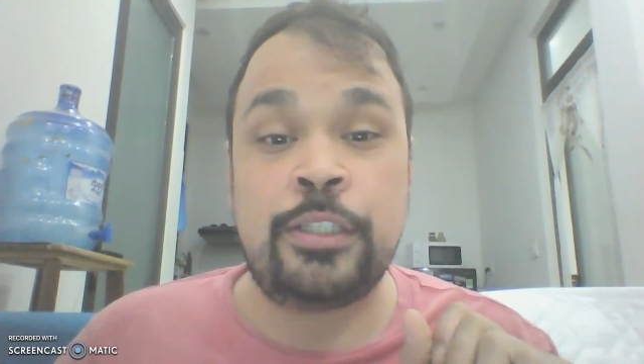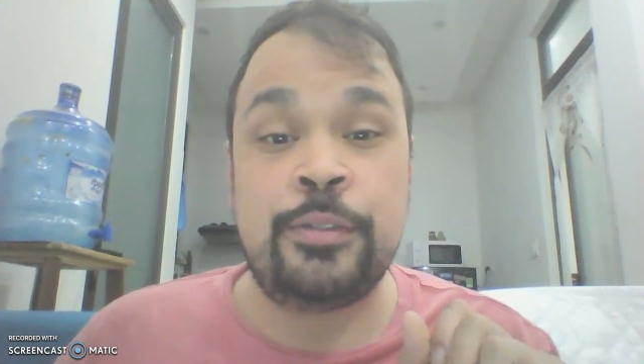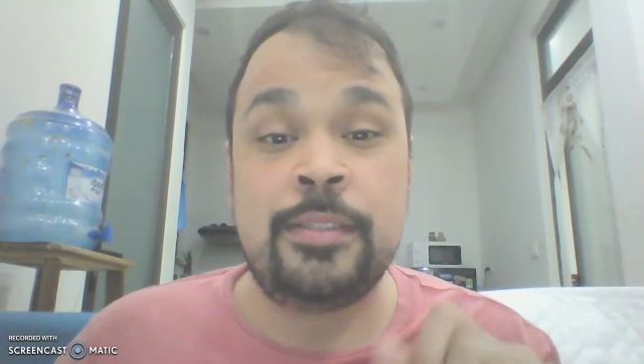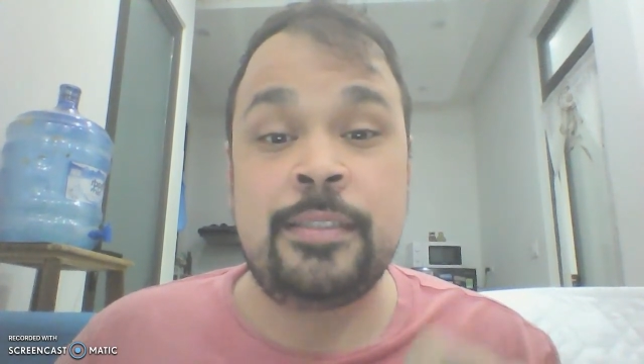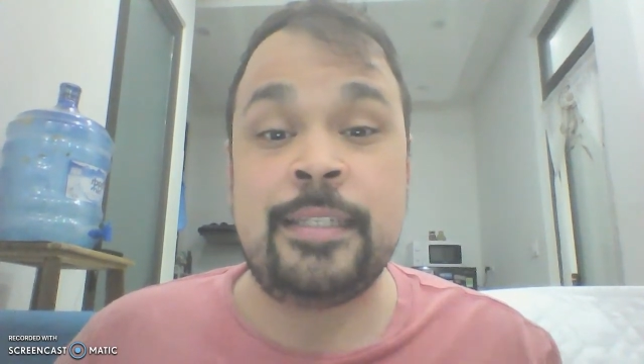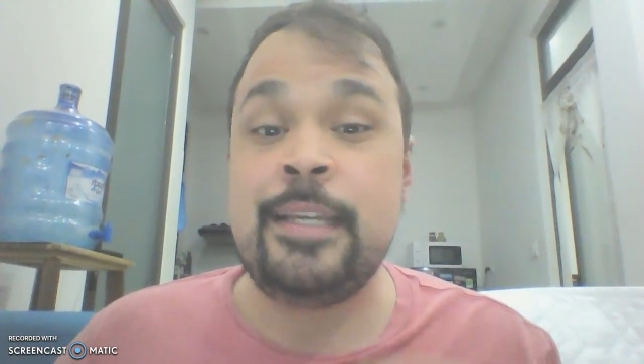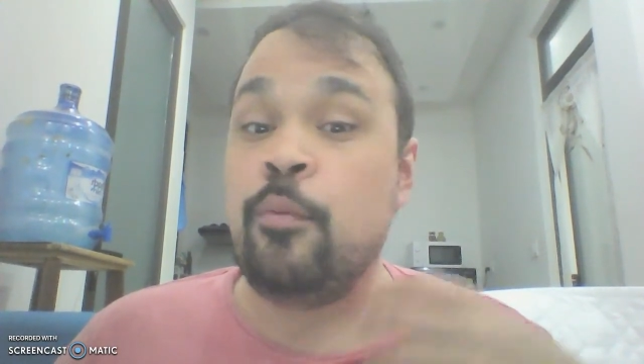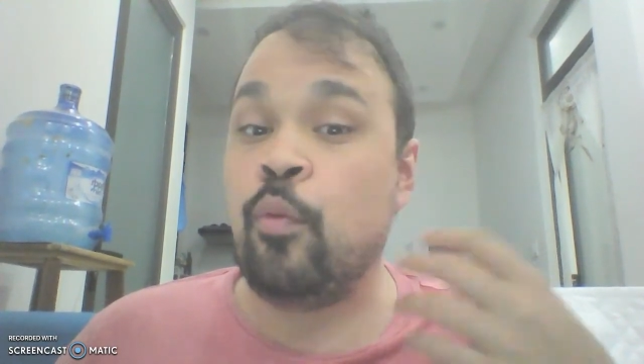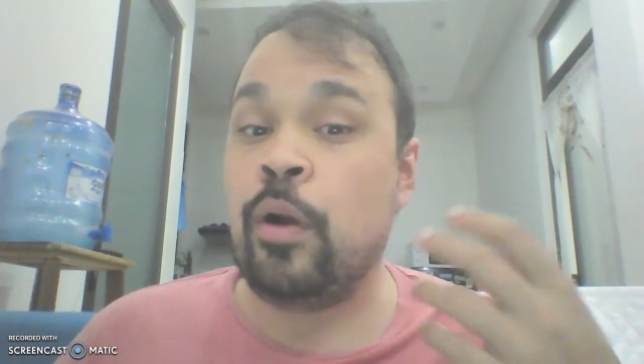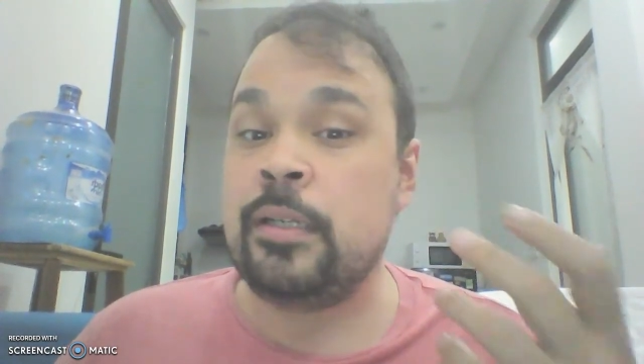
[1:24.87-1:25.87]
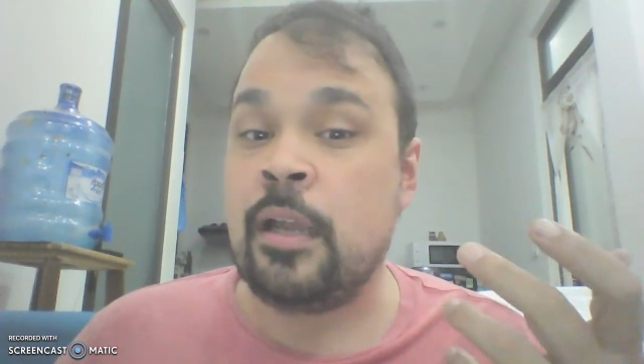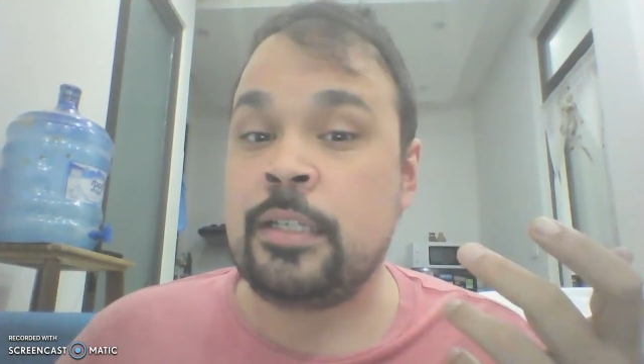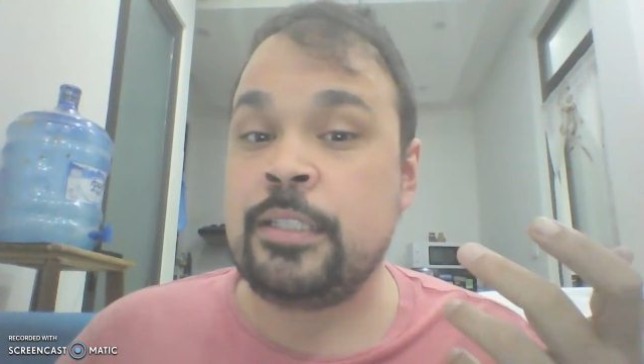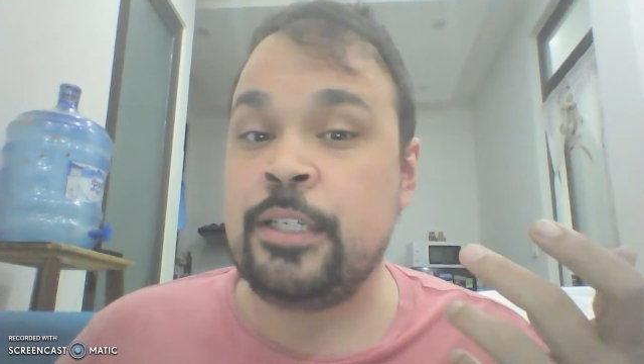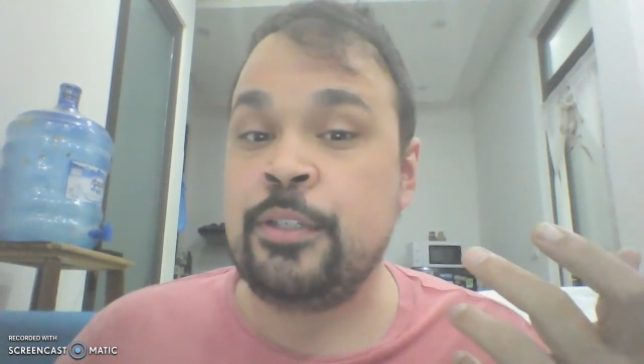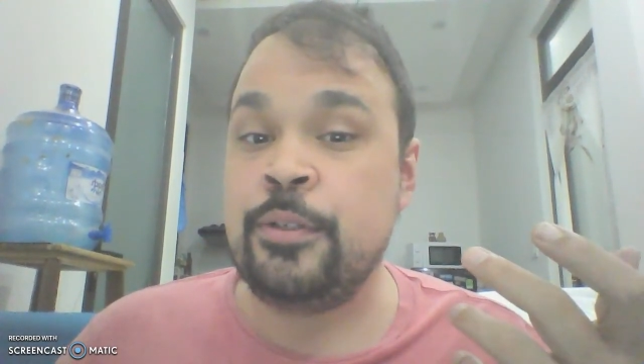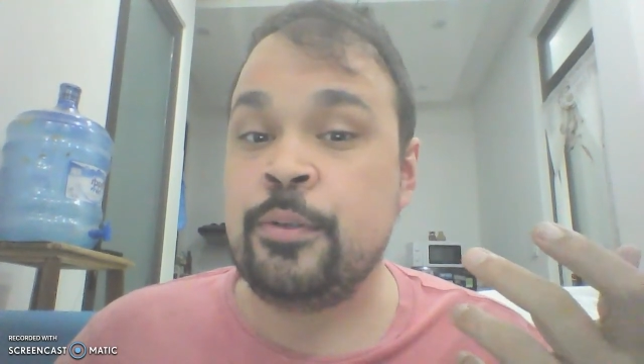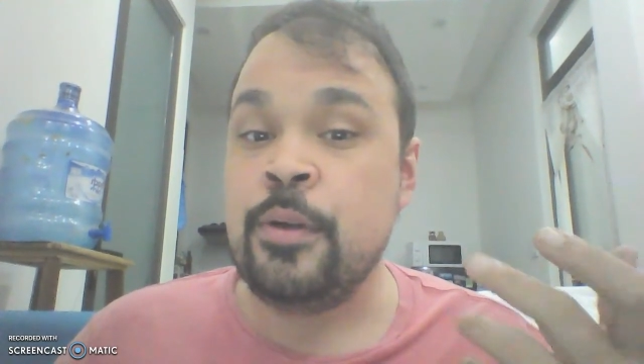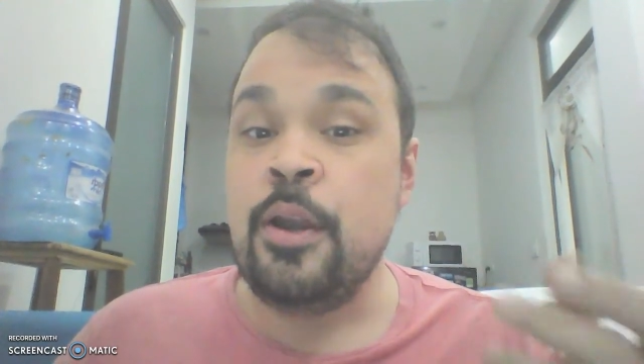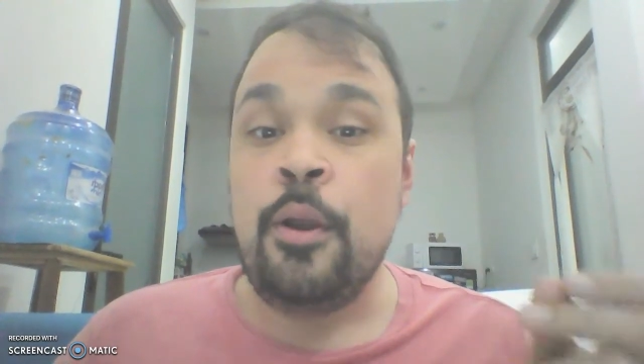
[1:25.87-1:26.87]
you to see what not to do,
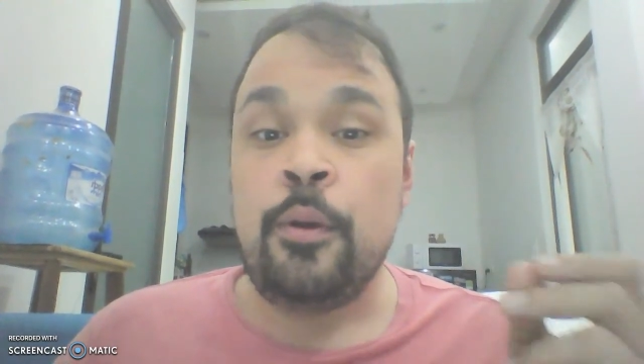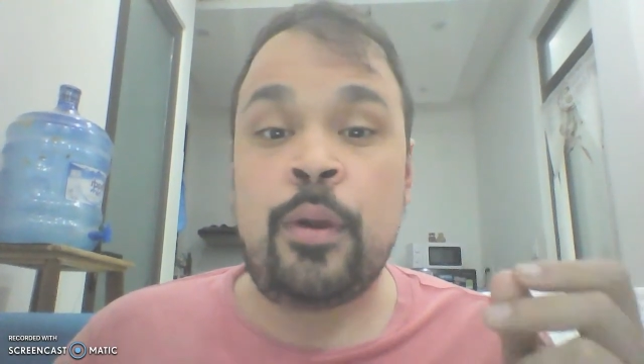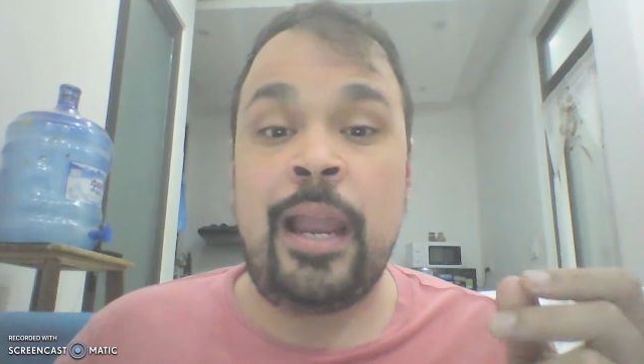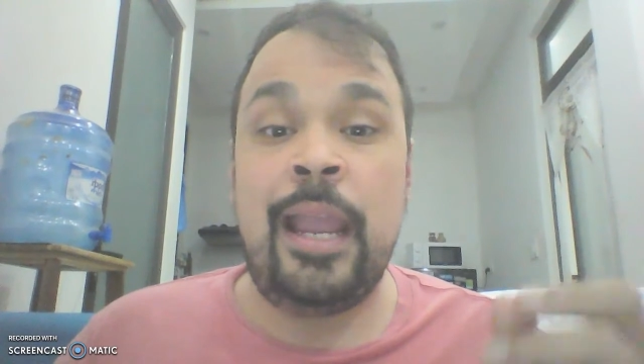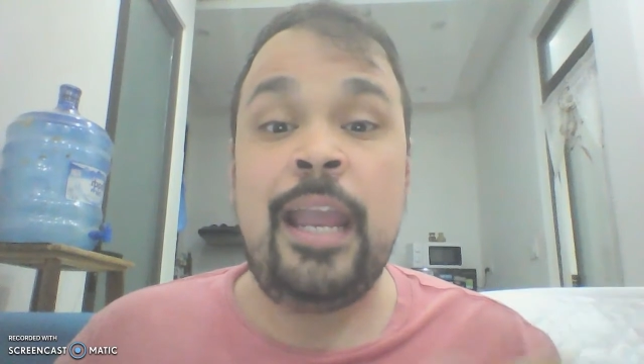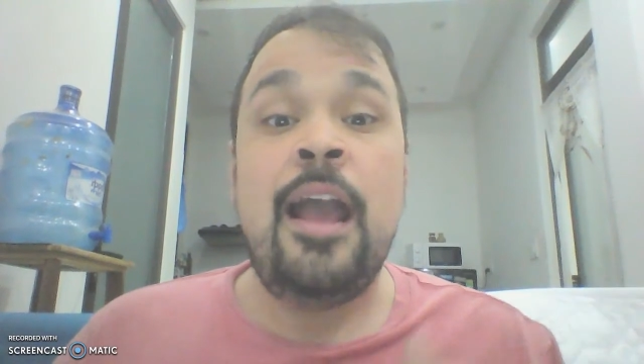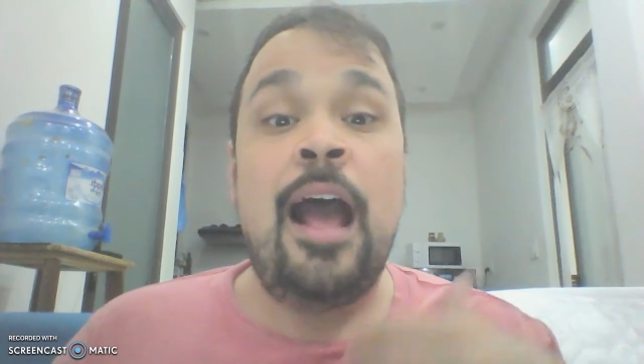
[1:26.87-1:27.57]
right?